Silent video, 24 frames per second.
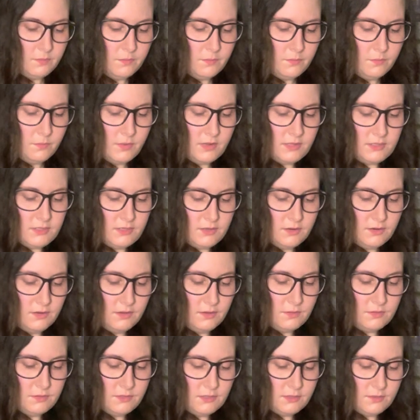once you're
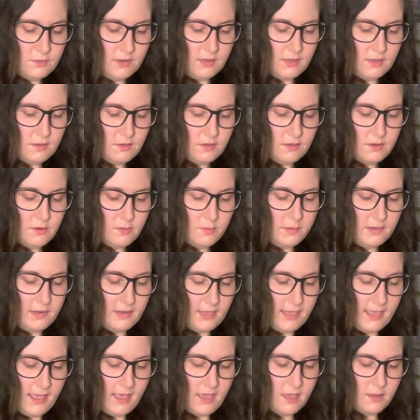used to it, you can open a
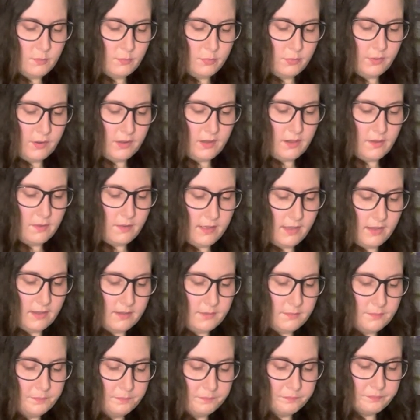can pretty quick.
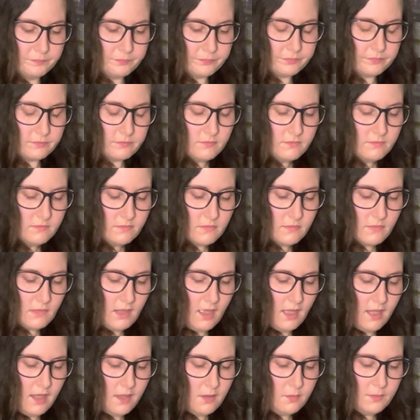
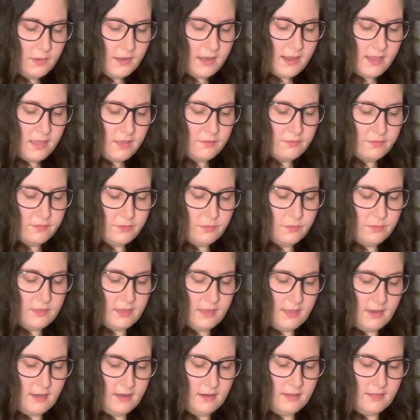When I have food
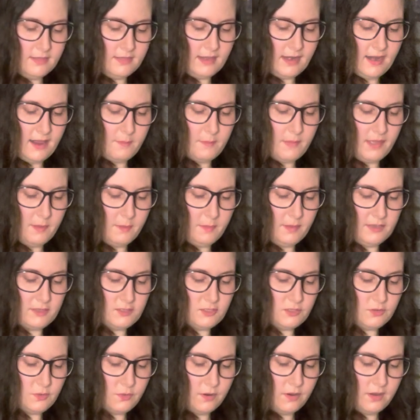that I might be
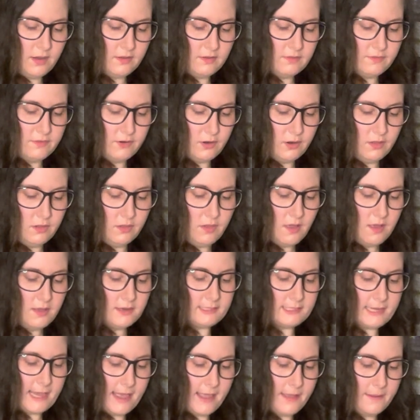storing for a long
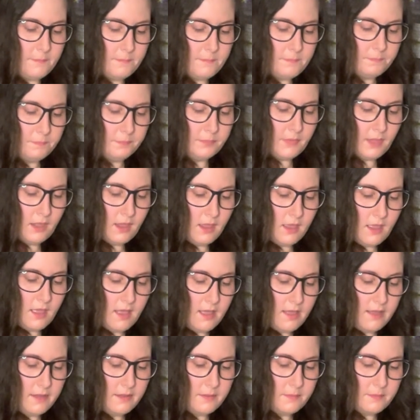time,
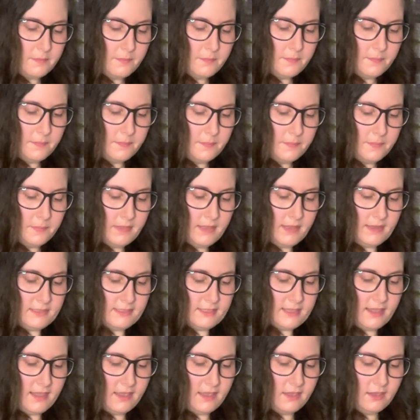things
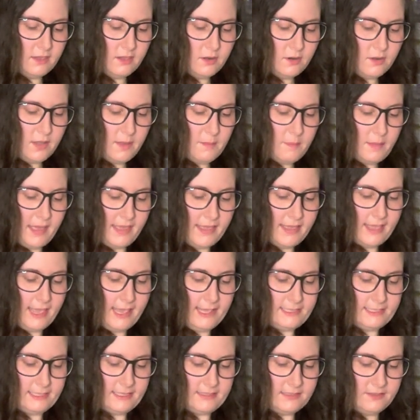like, you know, I buy
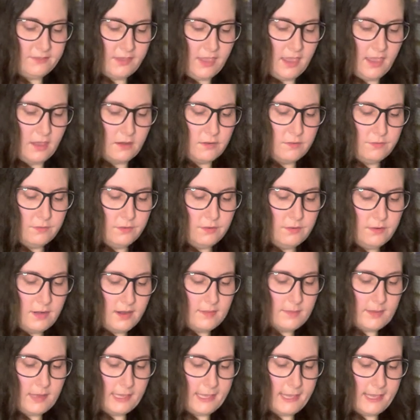cases of canned fruit, I
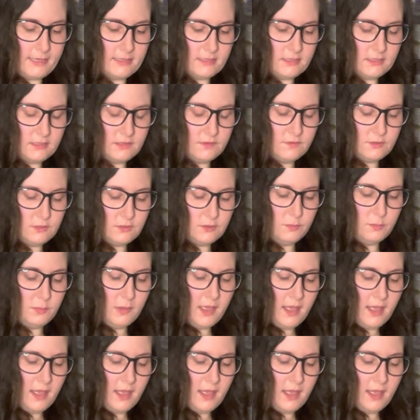buy cases of soup.